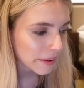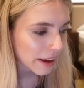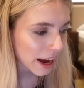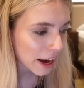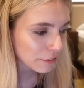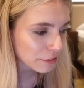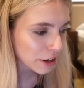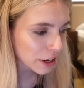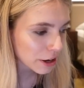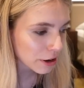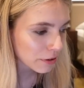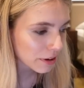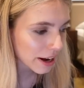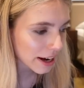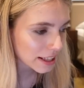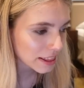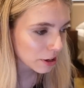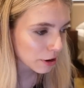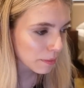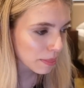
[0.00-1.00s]
after I go
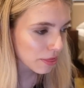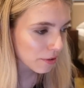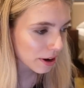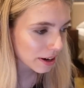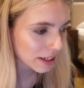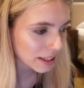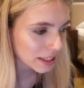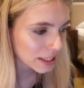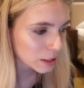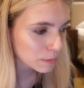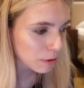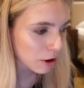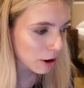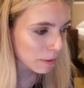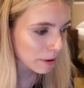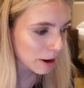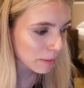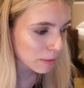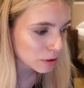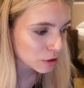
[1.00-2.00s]
knight there, I'm threatening this
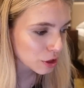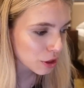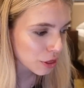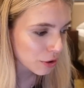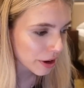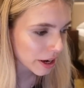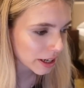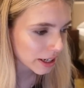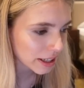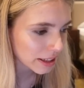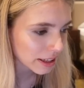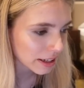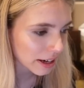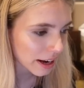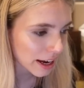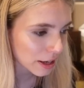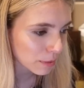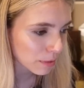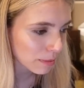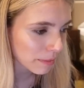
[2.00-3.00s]
pawn, but I'm also threatening the
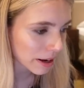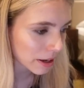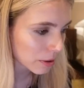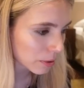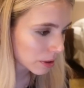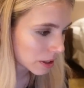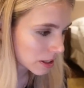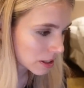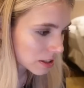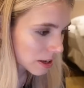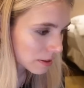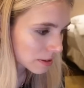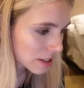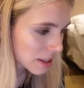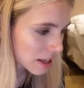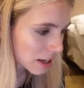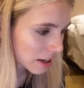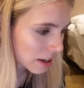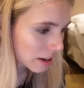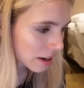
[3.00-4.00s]
knight with my queen. So I was
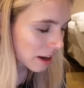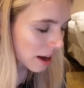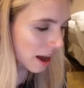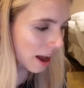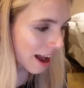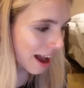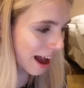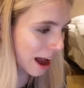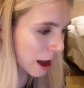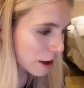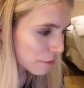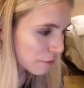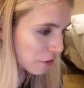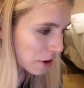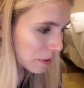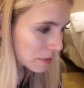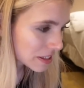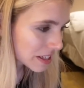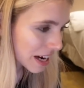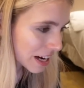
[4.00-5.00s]
thinking
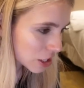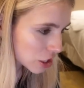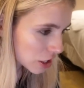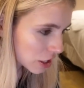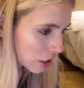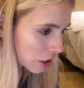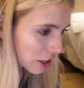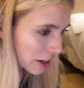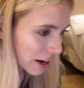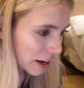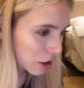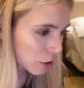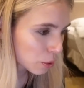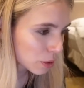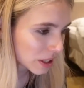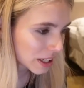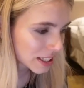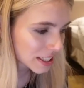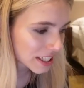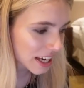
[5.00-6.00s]
f4. I was actually looking at
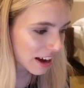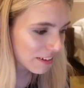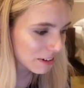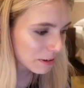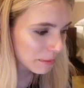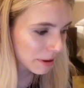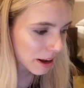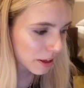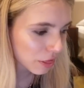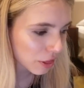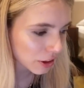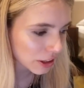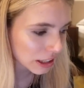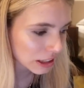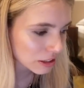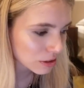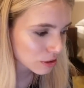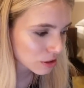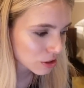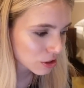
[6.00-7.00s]
queen e7, but I thought that
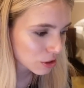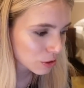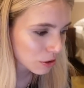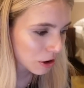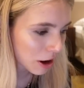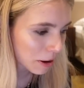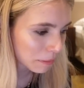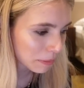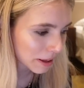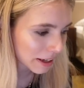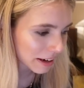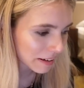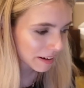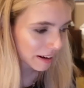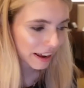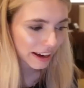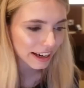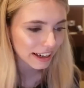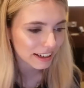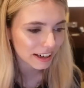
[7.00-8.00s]
this was too complicated.
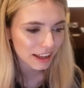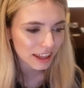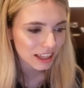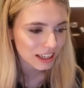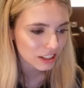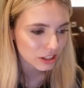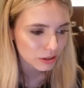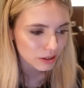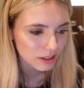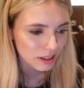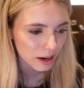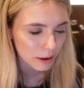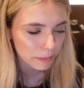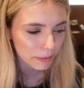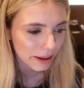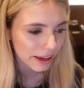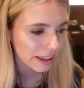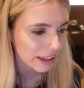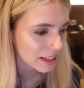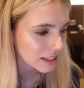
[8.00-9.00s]
Like, I didn't think she was gonna
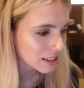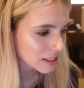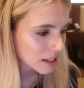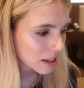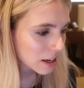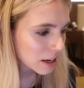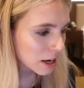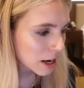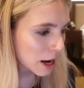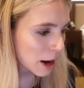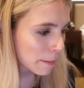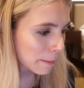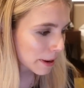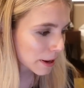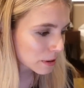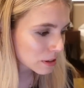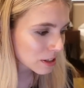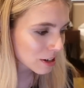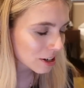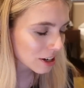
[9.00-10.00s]
play this, but
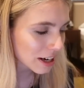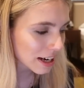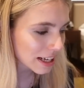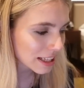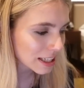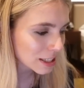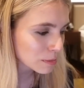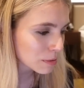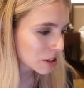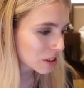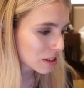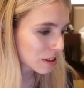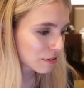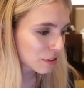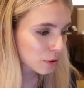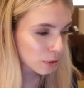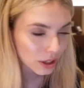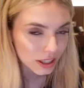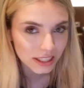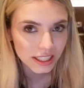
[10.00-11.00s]
I was looking at this because
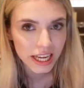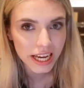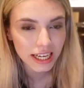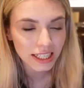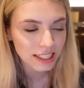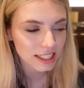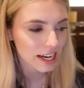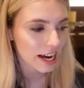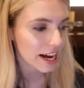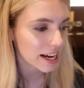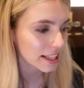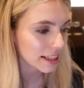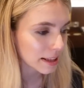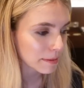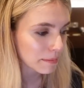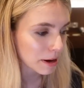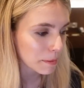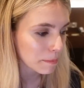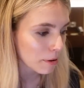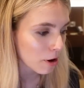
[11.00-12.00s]
if queen takes knight,
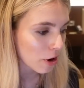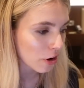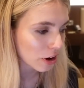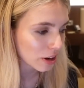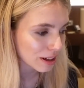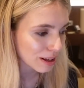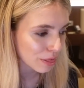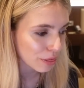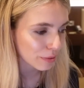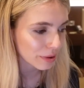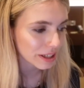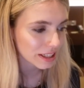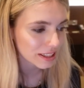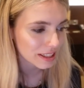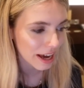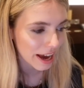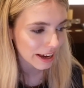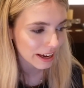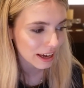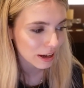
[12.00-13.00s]
then my pawn on e3 is
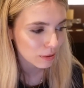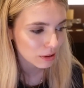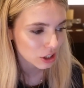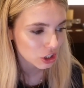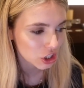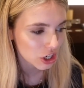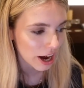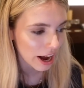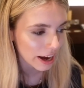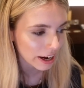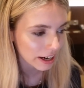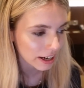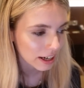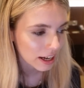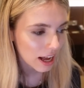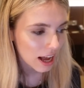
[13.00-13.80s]
hanging with check,